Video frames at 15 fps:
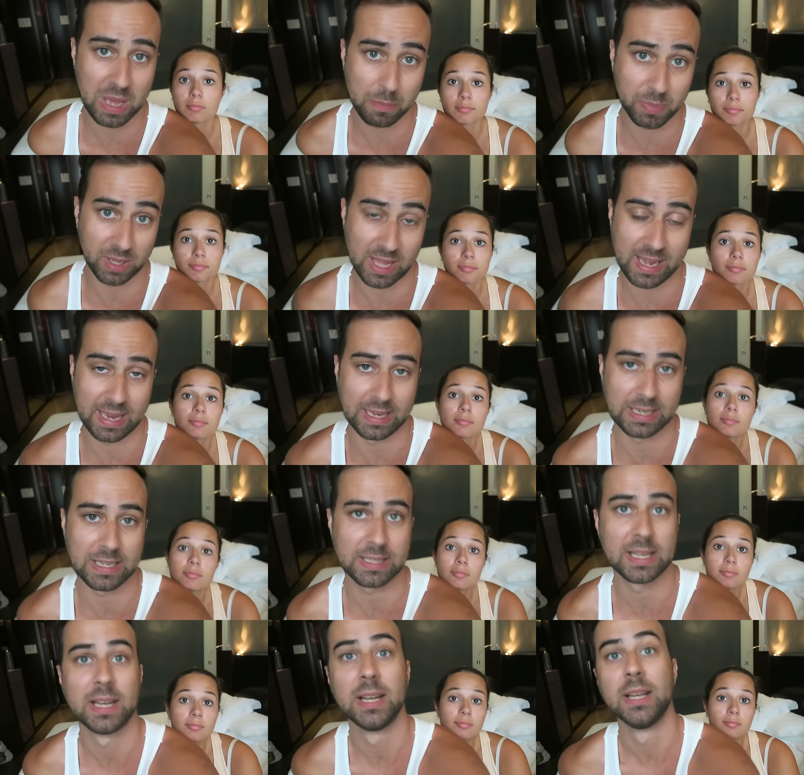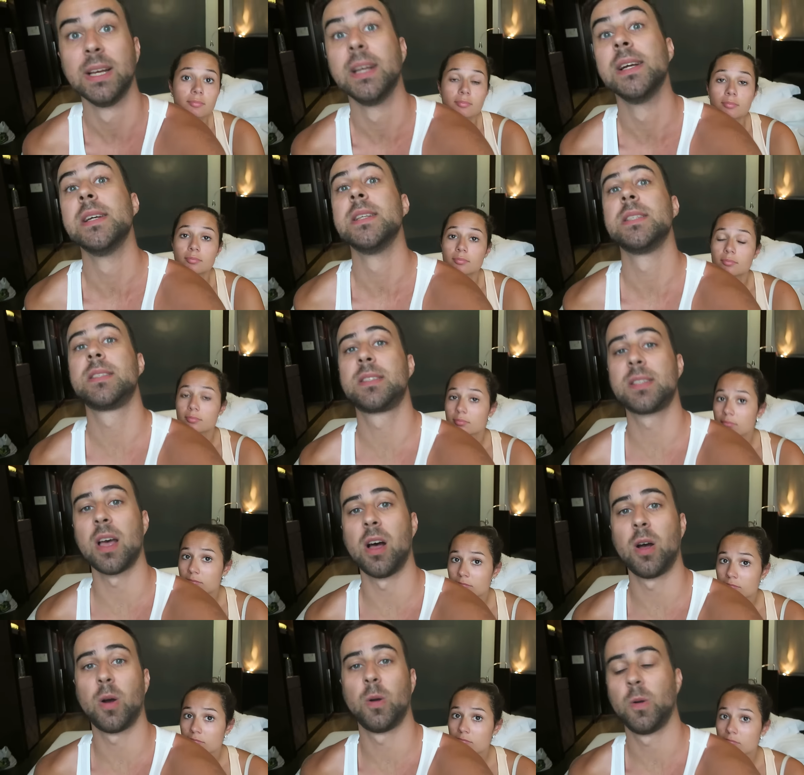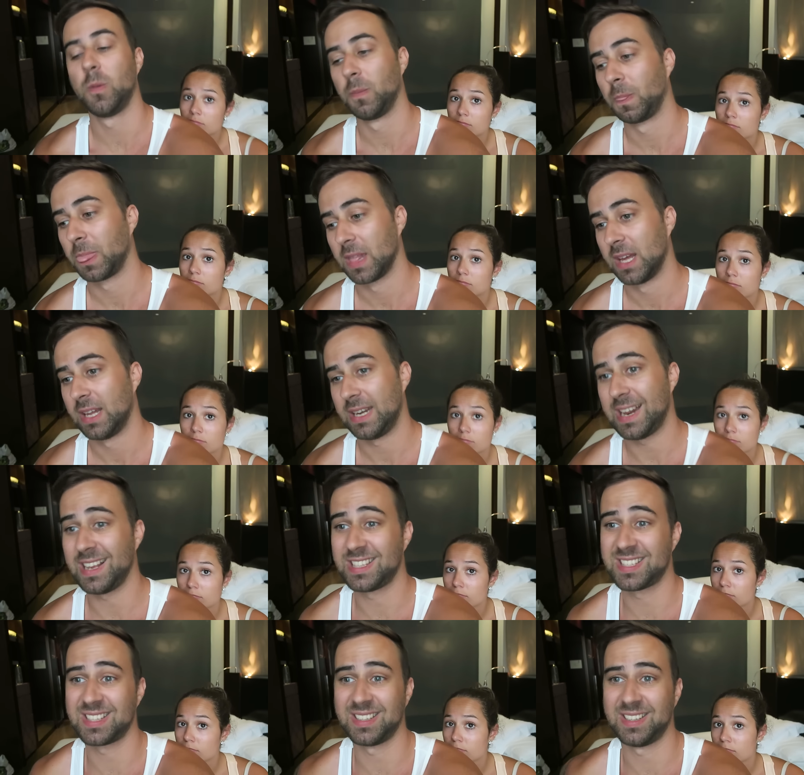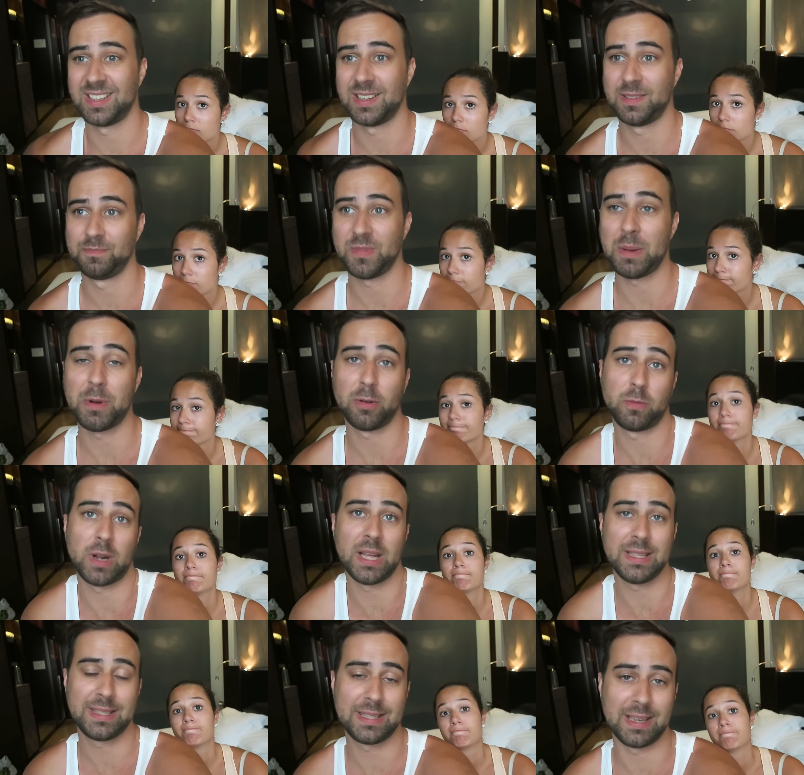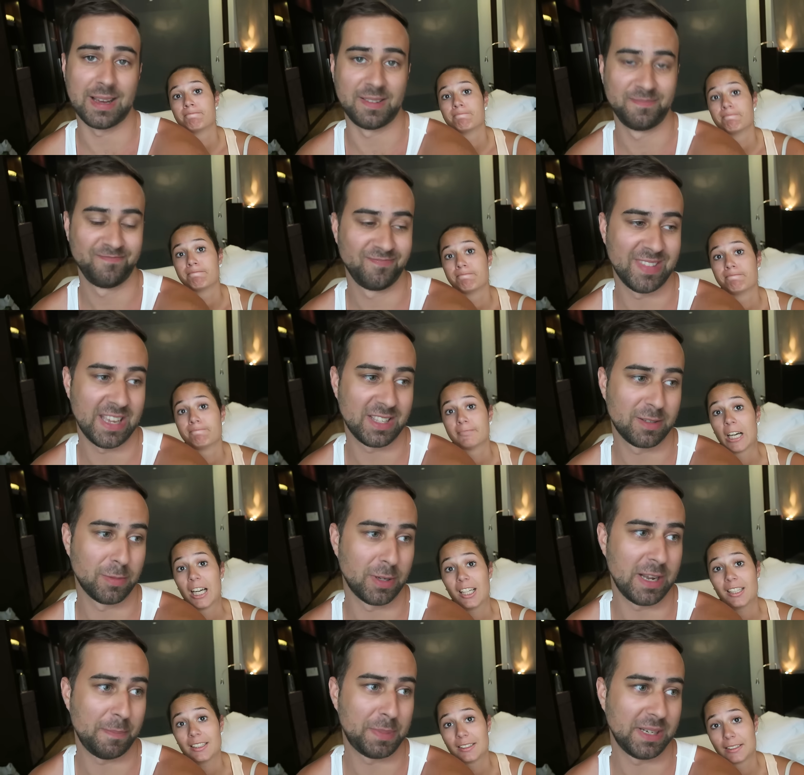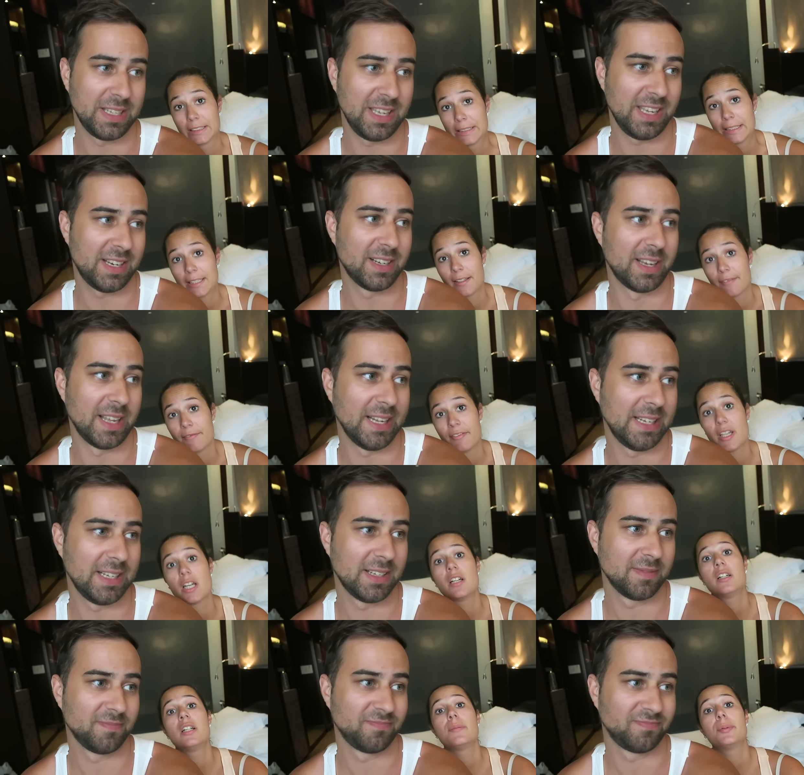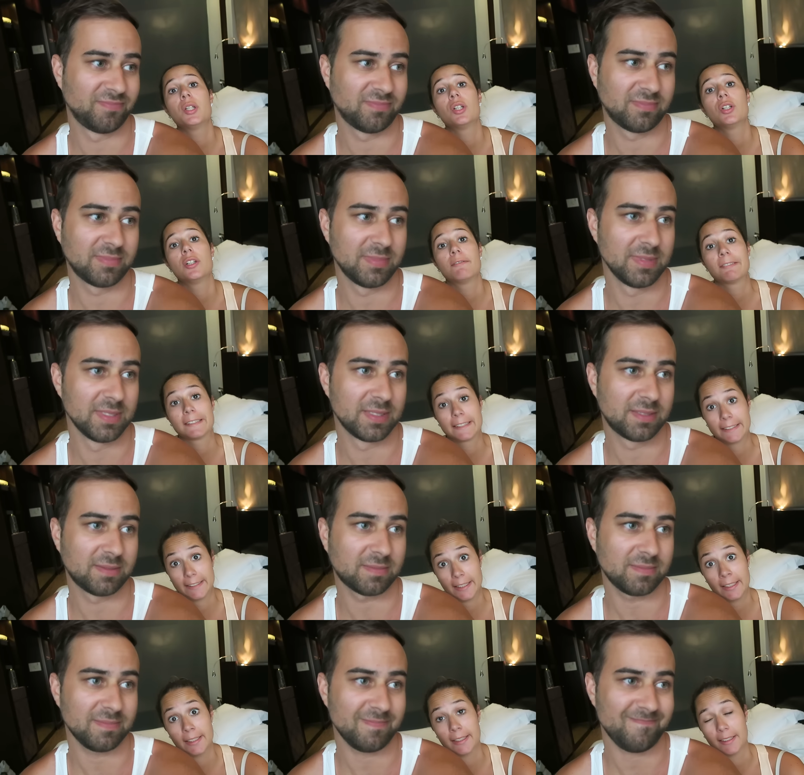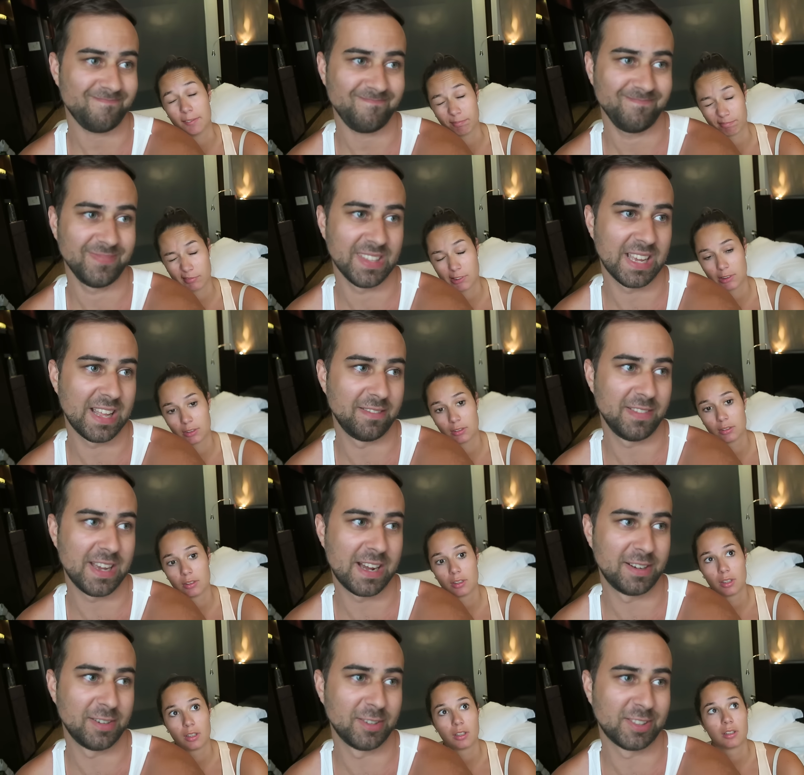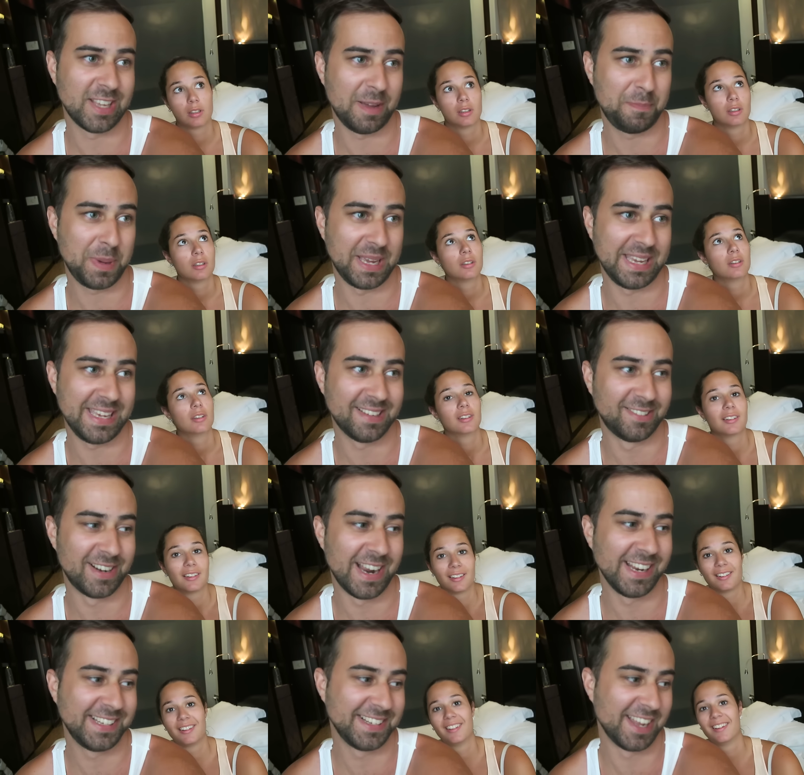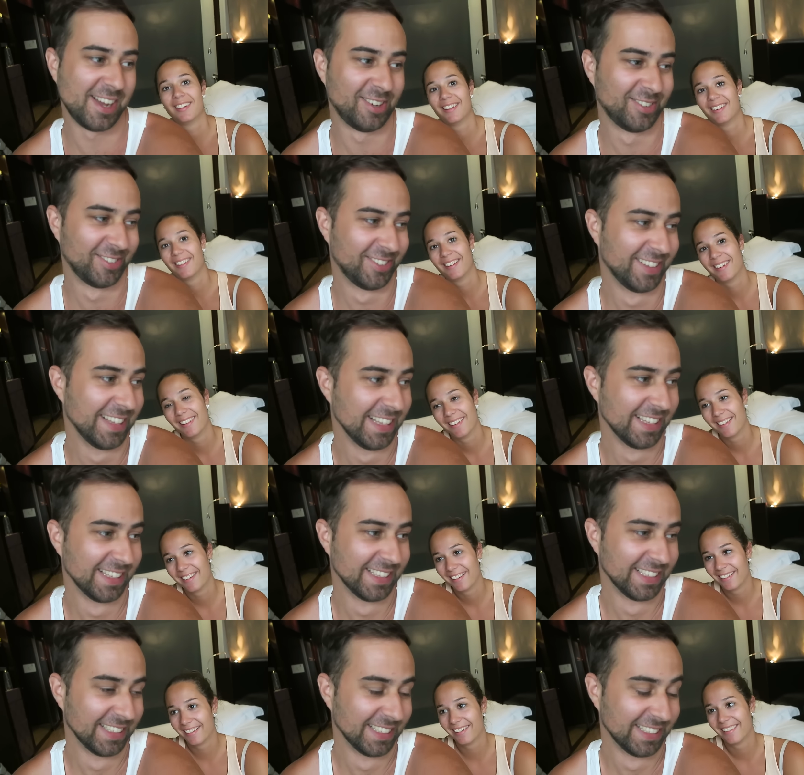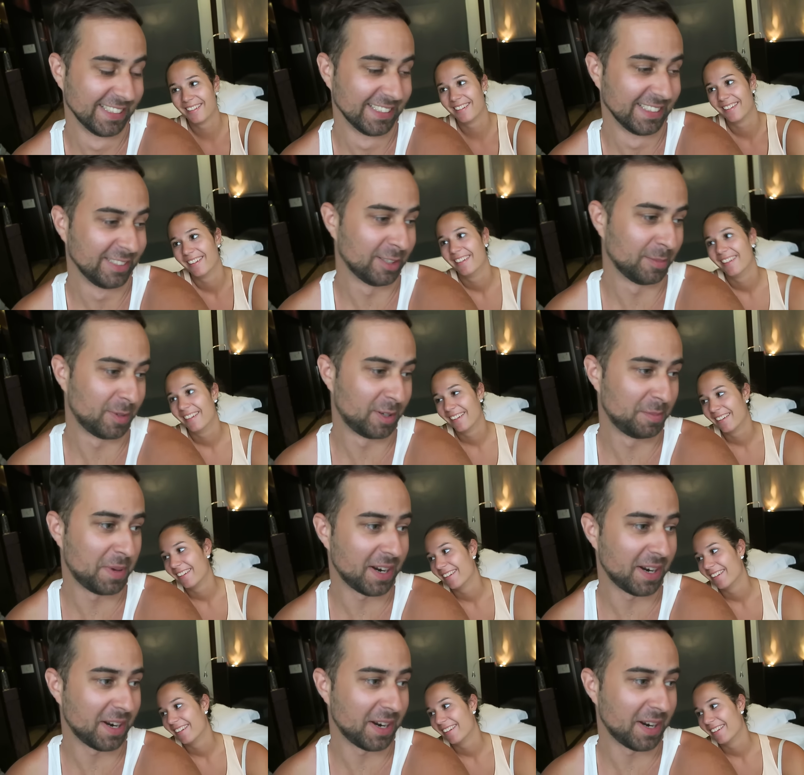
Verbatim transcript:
Speaker 1: people, I hate it. So, that's um, about Valencia. That's what happened here.
Speaker 2: And very beautiful city.
Speaker 1: And we are not happy here right now. Tomorrow